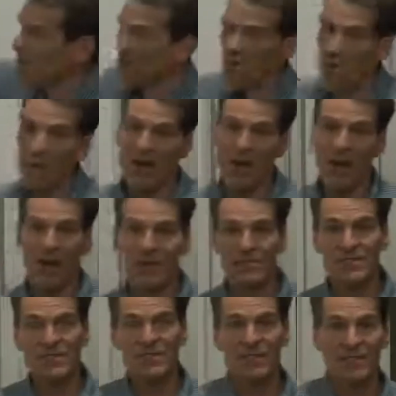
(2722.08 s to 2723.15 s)
all the
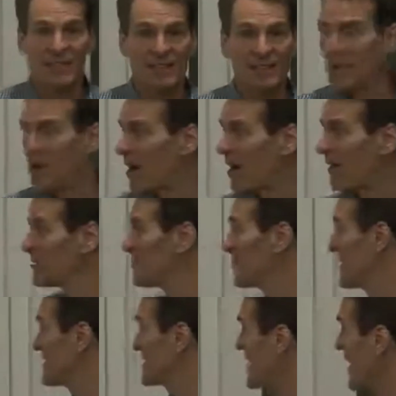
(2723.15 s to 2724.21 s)
payoffs in the payoff
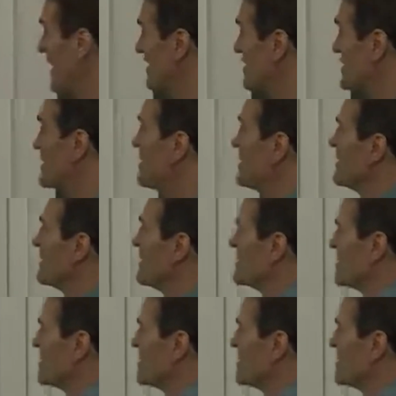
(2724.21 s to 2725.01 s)
space X the